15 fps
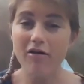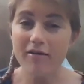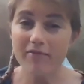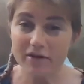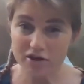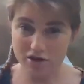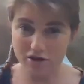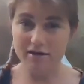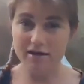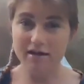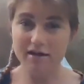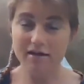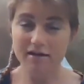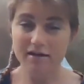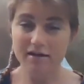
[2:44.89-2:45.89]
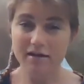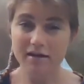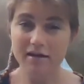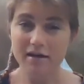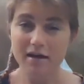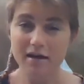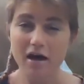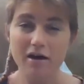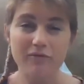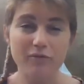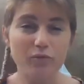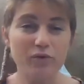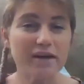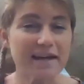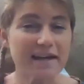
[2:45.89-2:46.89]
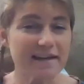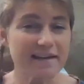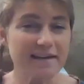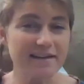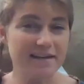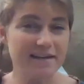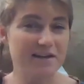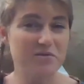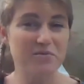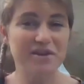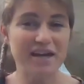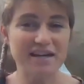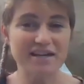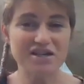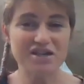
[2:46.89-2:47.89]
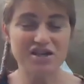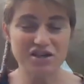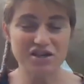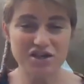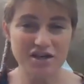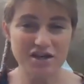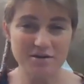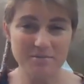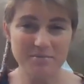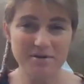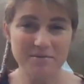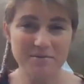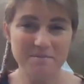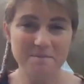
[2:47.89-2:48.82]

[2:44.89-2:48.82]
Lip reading: on this journey of rekindling a relationship